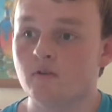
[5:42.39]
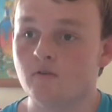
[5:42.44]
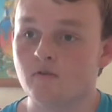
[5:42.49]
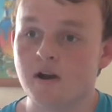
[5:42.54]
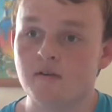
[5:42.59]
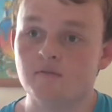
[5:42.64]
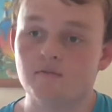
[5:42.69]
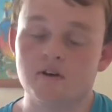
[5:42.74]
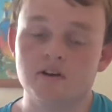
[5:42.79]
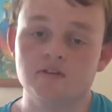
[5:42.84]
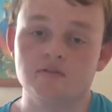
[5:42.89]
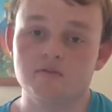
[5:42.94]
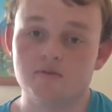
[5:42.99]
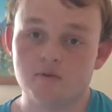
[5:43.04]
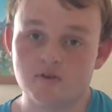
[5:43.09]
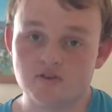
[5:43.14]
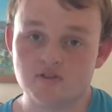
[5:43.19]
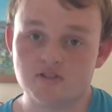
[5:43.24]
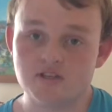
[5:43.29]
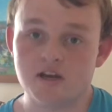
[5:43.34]
grand final
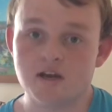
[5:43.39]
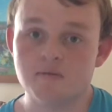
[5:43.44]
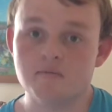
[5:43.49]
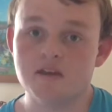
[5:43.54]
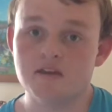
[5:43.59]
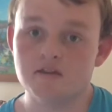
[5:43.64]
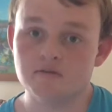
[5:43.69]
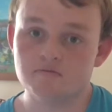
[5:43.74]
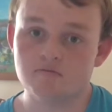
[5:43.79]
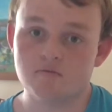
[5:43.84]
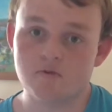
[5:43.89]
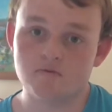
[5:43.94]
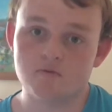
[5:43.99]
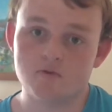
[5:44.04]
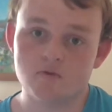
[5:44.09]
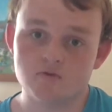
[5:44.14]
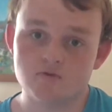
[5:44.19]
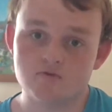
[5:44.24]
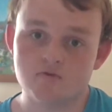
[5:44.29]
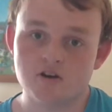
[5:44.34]
first time is, of
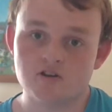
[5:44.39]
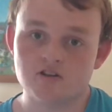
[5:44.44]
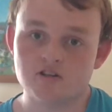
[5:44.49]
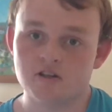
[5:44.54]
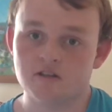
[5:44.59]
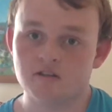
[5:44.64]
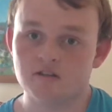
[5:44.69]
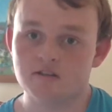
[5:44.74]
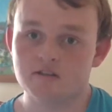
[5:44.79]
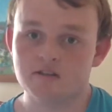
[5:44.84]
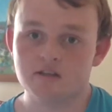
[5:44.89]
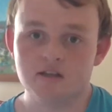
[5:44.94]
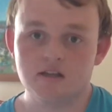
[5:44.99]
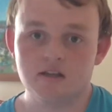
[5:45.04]
course, Russia, and